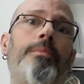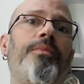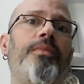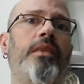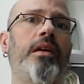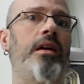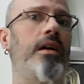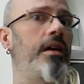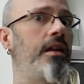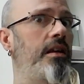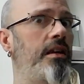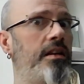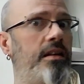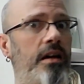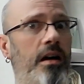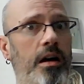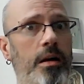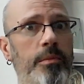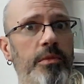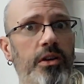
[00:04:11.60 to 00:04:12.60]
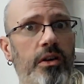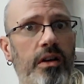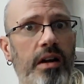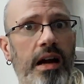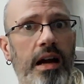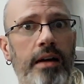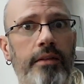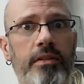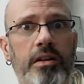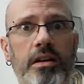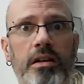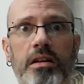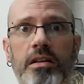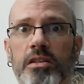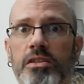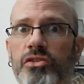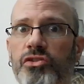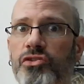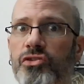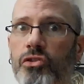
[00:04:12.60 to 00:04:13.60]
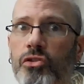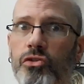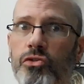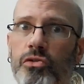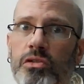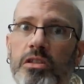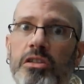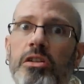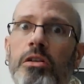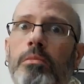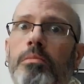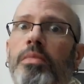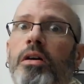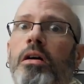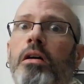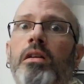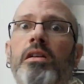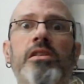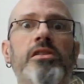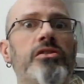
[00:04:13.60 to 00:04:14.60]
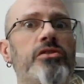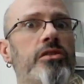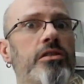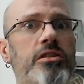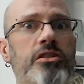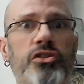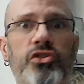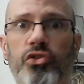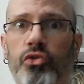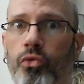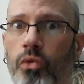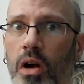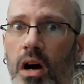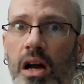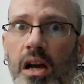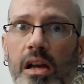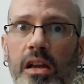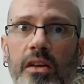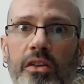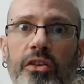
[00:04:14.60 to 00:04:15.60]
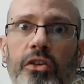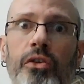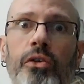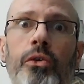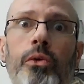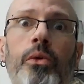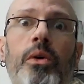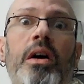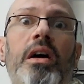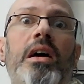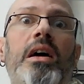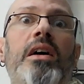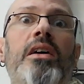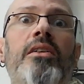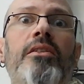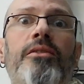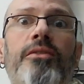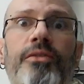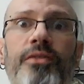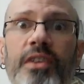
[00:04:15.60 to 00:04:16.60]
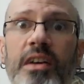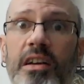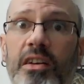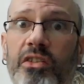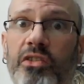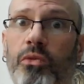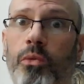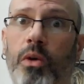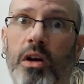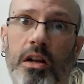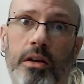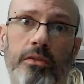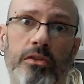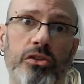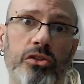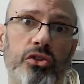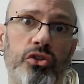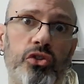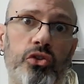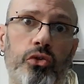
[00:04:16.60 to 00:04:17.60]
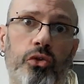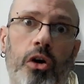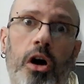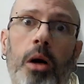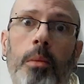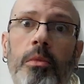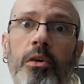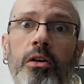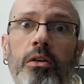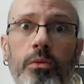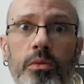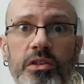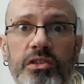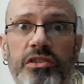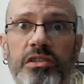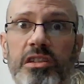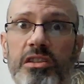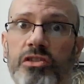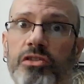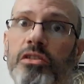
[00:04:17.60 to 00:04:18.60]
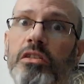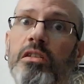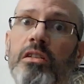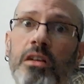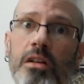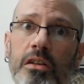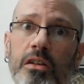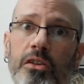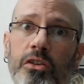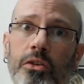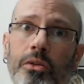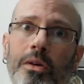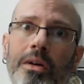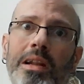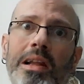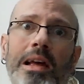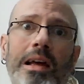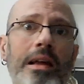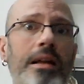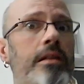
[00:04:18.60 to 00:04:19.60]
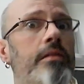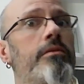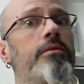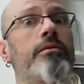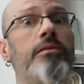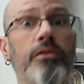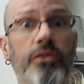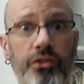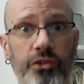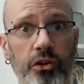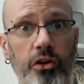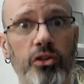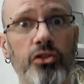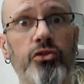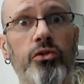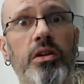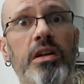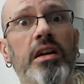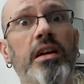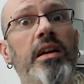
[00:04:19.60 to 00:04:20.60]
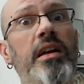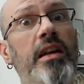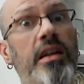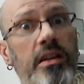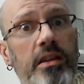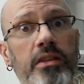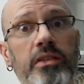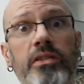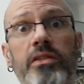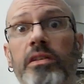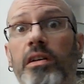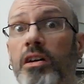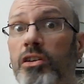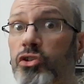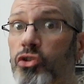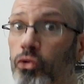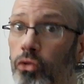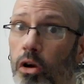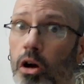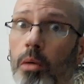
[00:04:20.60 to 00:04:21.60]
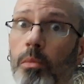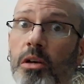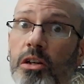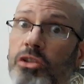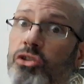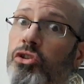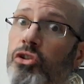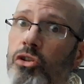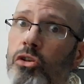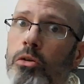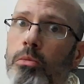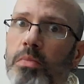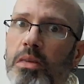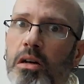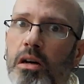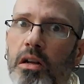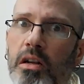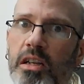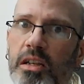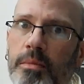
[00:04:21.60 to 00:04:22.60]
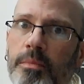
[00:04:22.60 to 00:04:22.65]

Anytime you're having a surgery, your body is going to try to fix whatever trauma was initially done to it, and surgery is a trauma to your body.